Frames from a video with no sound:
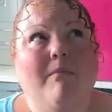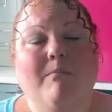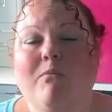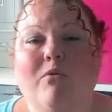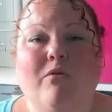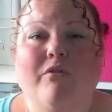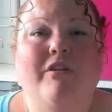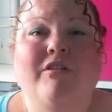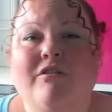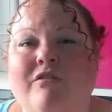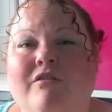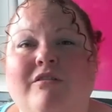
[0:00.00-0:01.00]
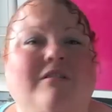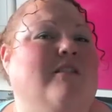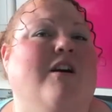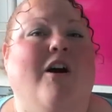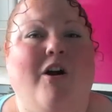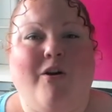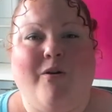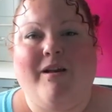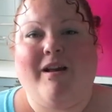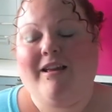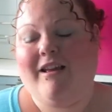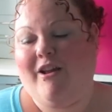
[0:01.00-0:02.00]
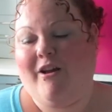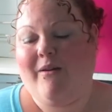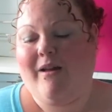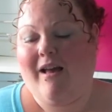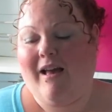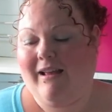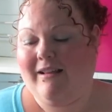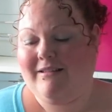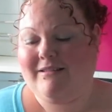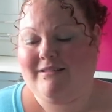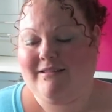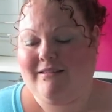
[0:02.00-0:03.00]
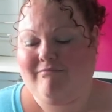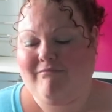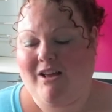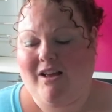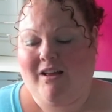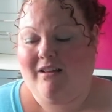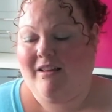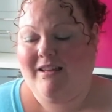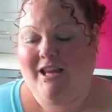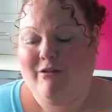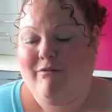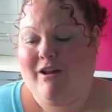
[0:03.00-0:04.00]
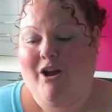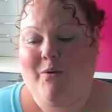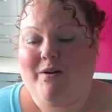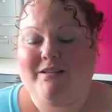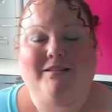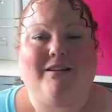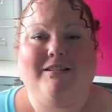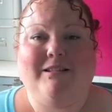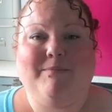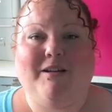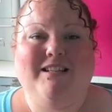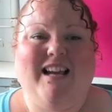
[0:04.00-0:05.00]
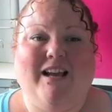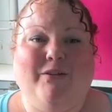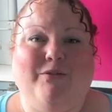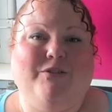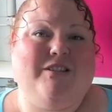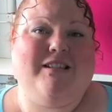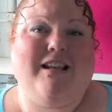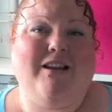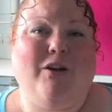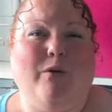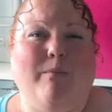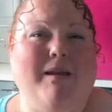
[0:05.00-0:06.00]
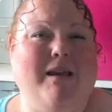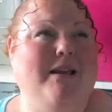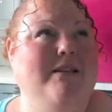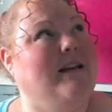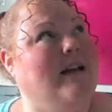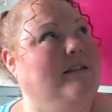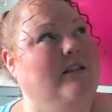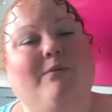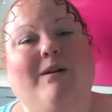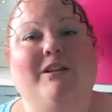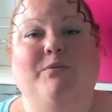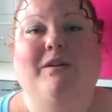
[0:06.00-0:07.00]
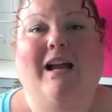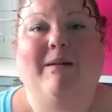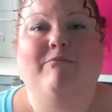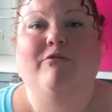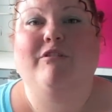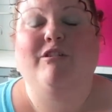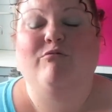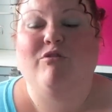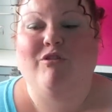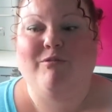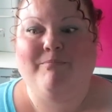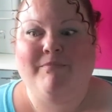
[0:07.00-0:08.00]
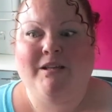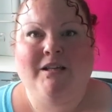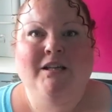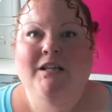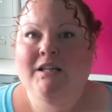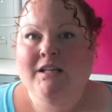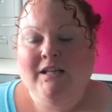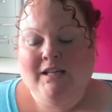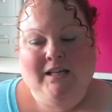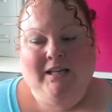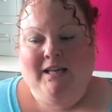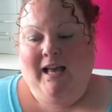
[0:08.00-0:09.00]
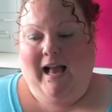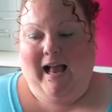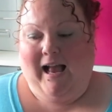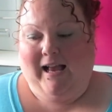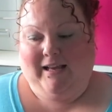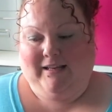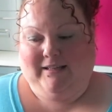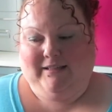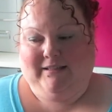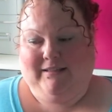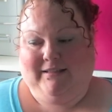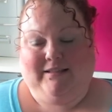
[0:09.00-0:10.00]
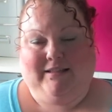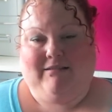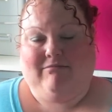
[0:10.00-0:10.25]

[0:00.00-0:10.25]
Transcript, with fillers: more than you could know you know and a year ago I started my channel just little old me chatting away to a camera in a room and